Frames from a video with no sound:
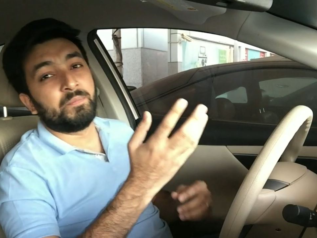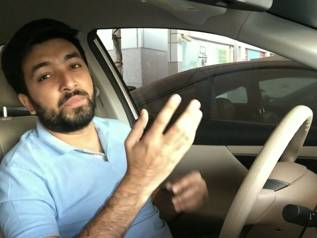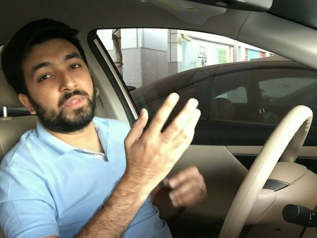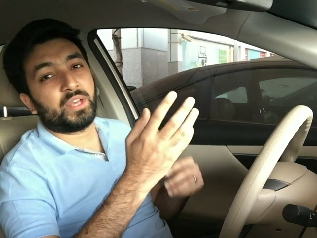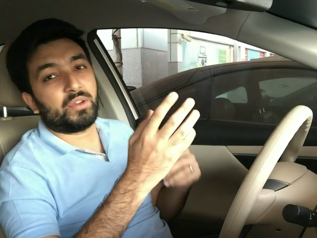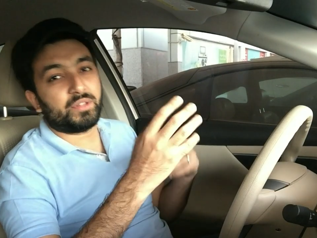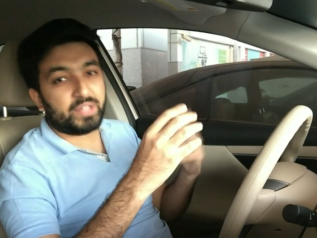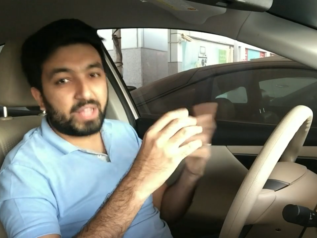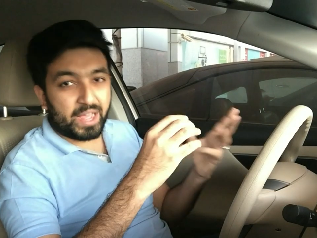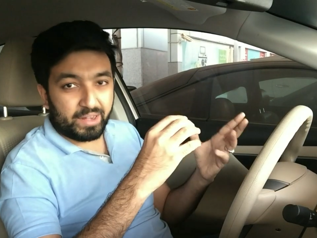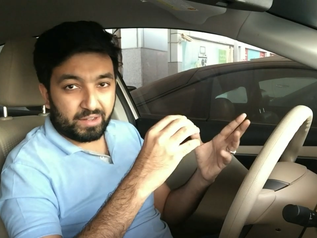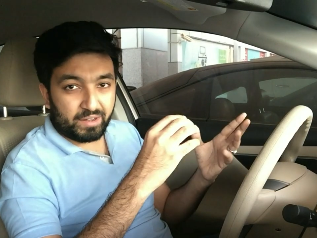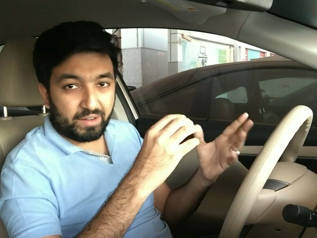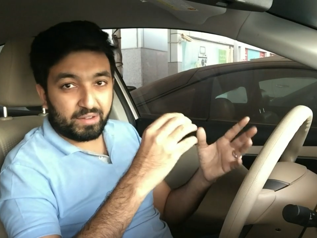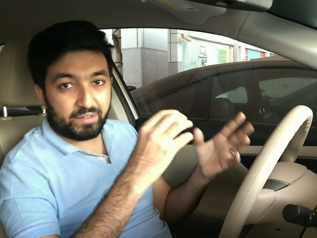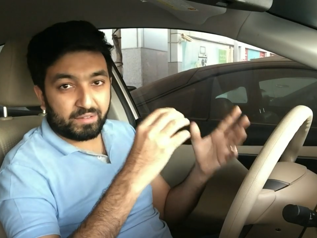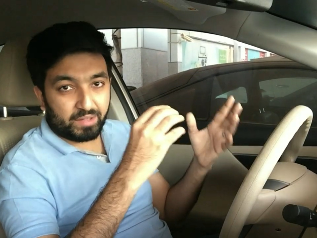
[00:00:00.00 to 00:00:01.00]
Now, that
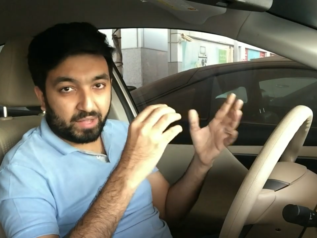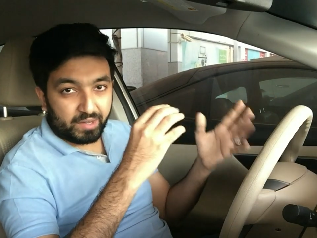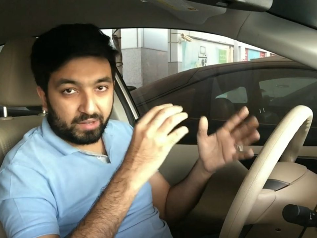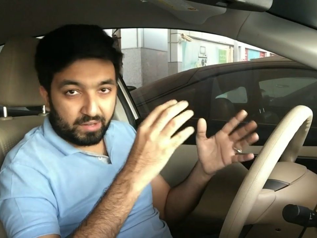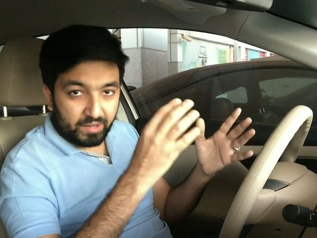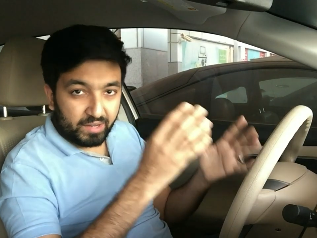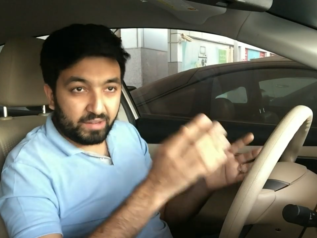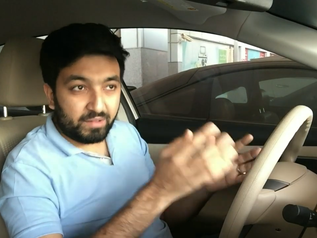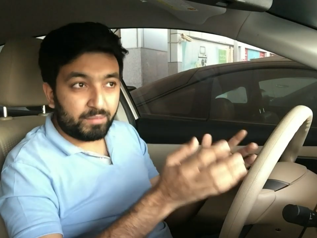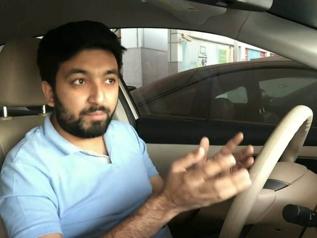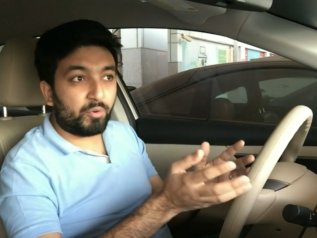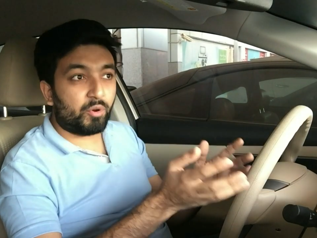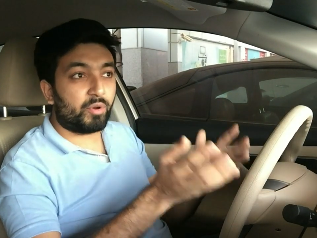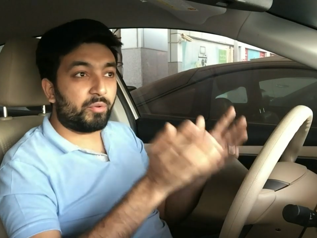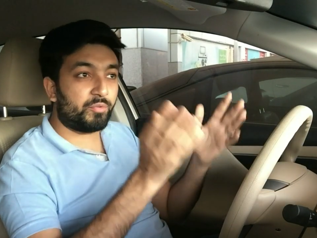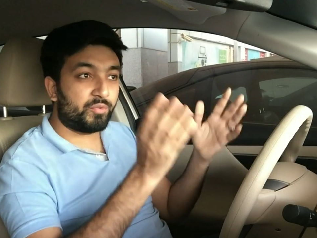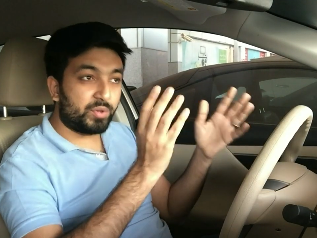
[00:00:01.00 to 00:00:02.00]
is at least
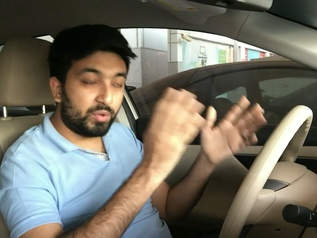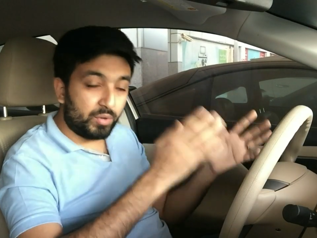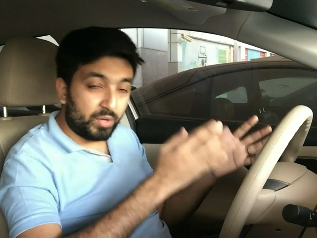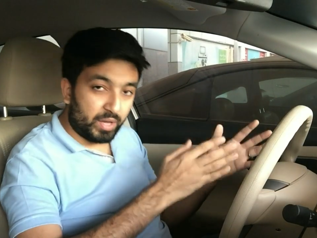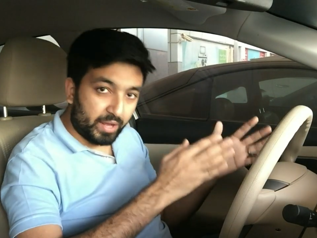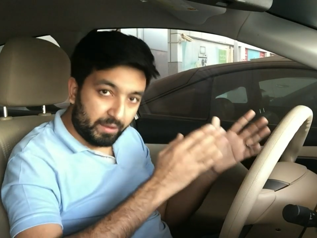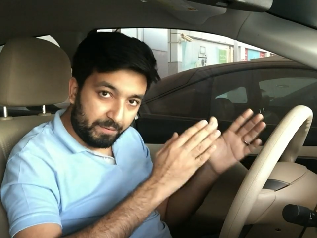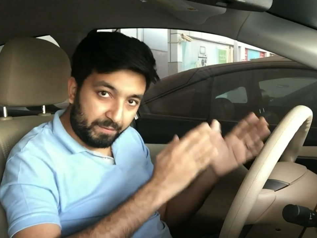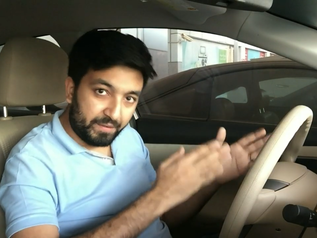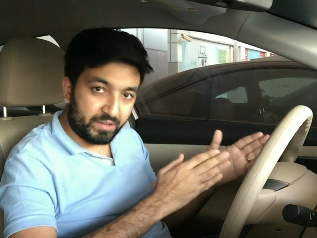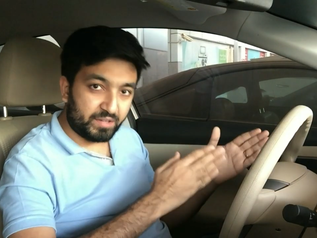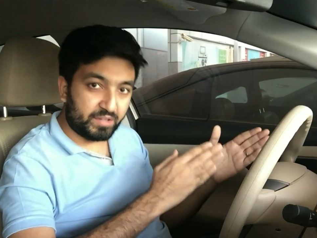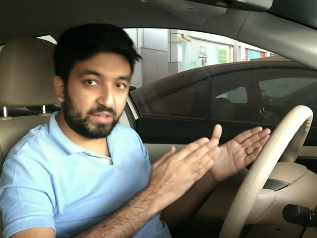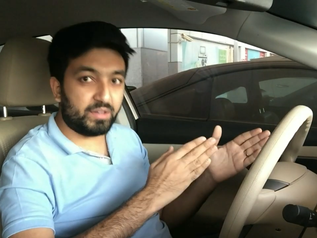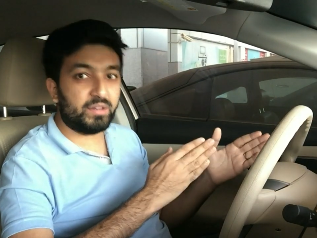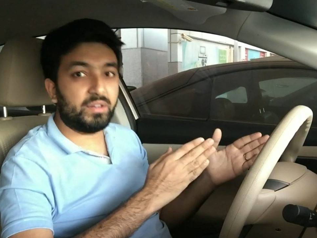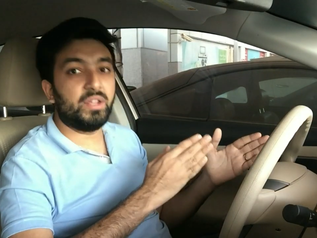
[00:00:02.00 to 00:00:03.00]
more fuel
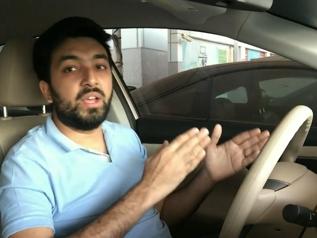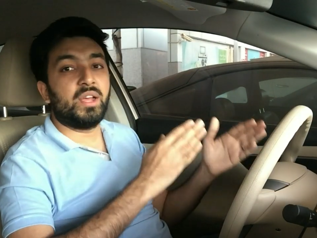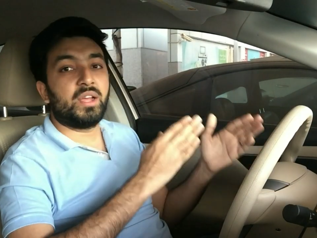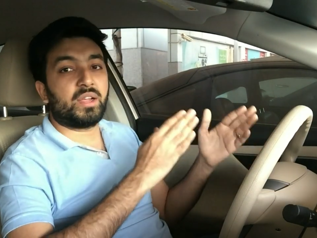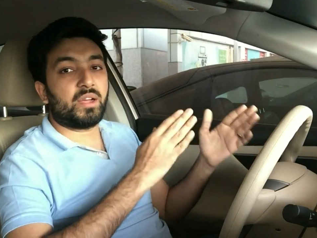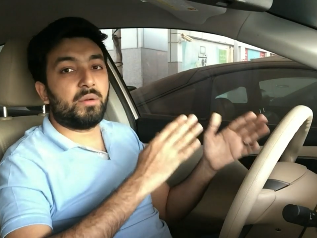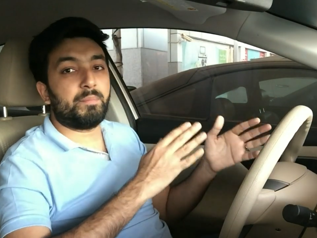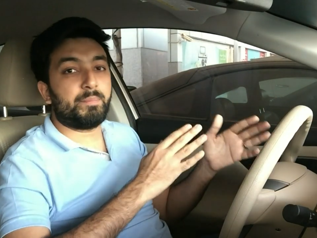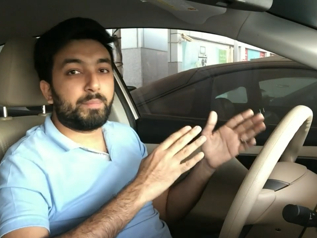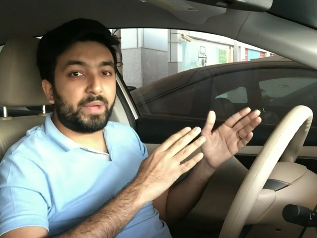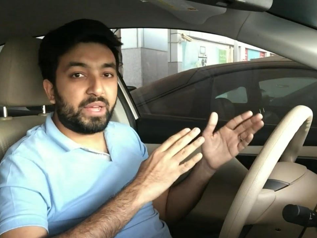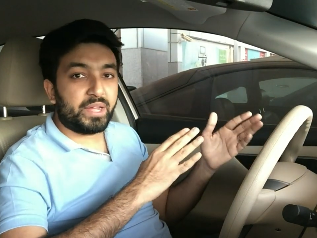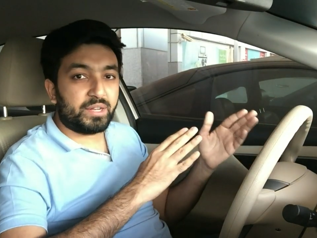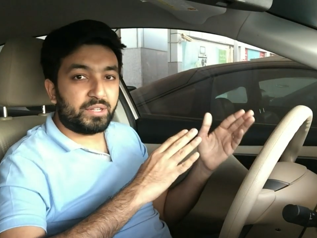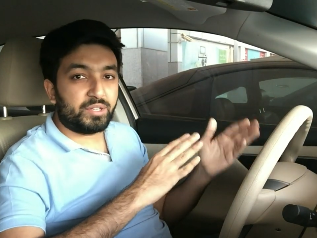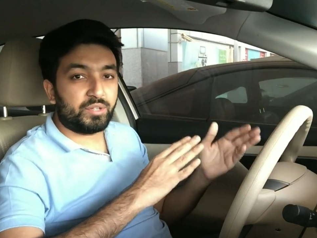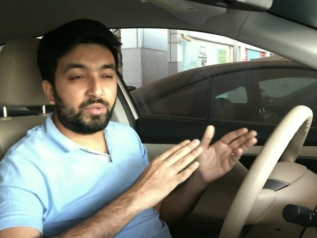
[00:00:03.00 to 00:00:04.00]
efficient
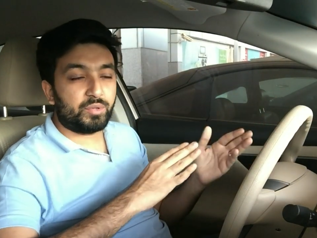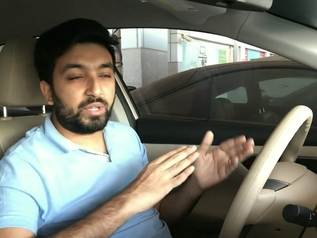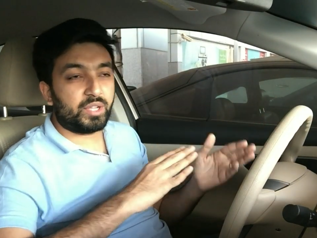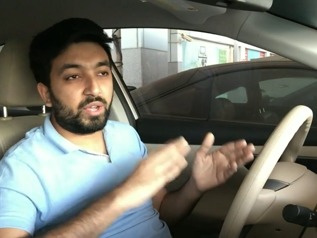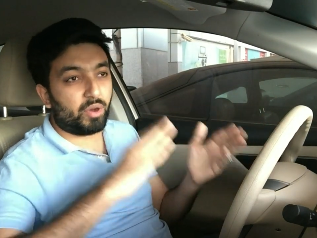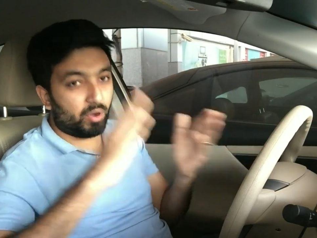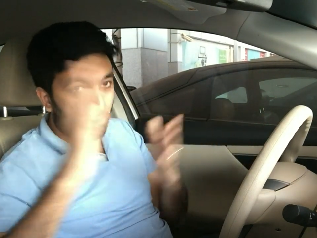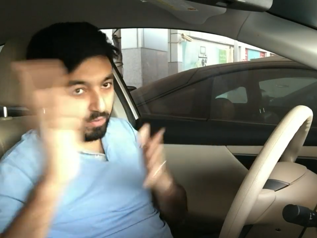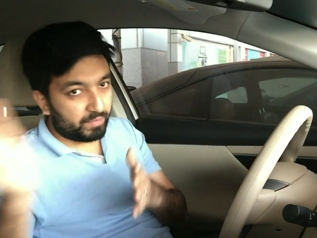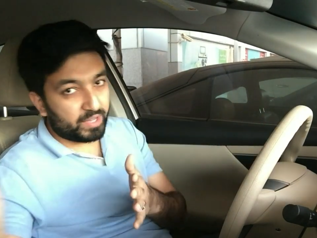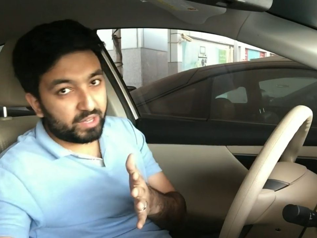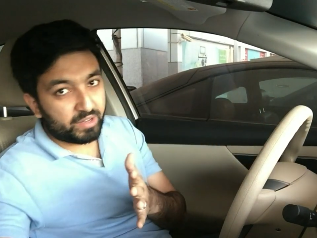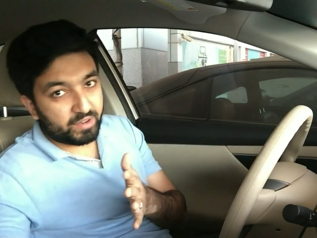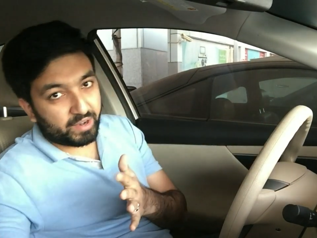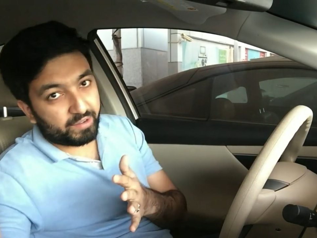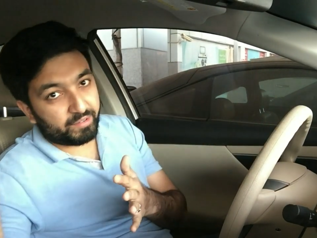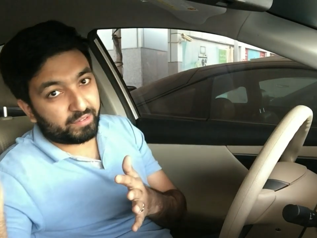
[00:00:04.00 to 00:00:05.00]
compared to the all-wheel
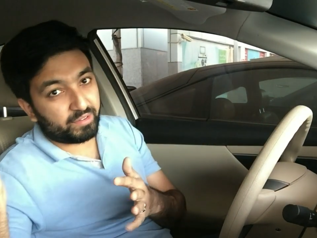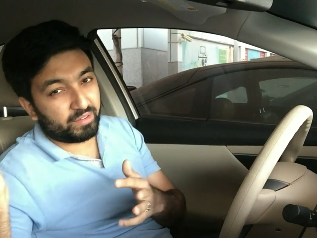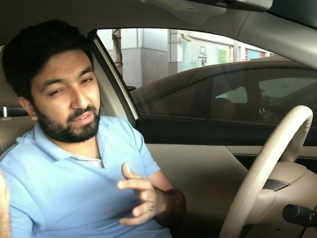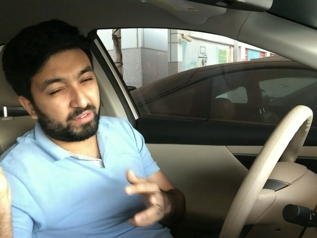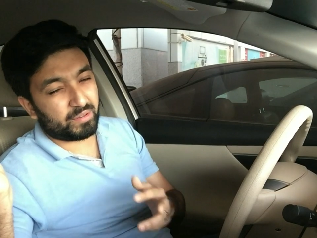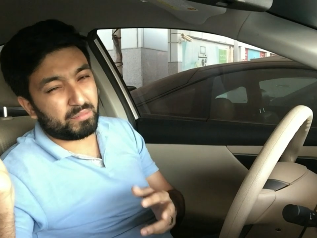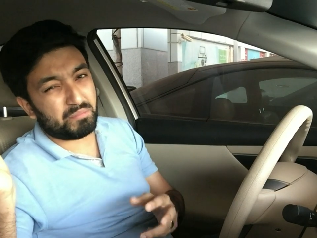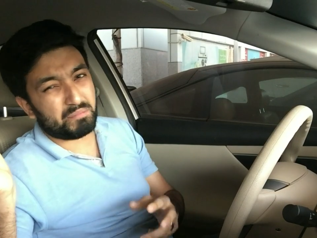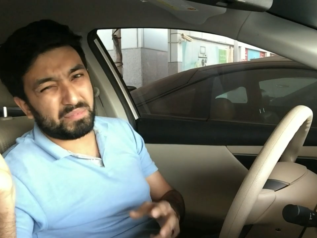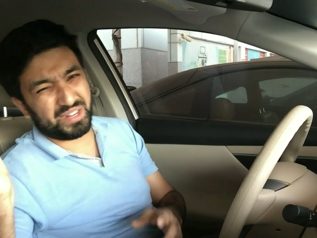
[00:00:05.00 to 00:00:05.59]
drive system,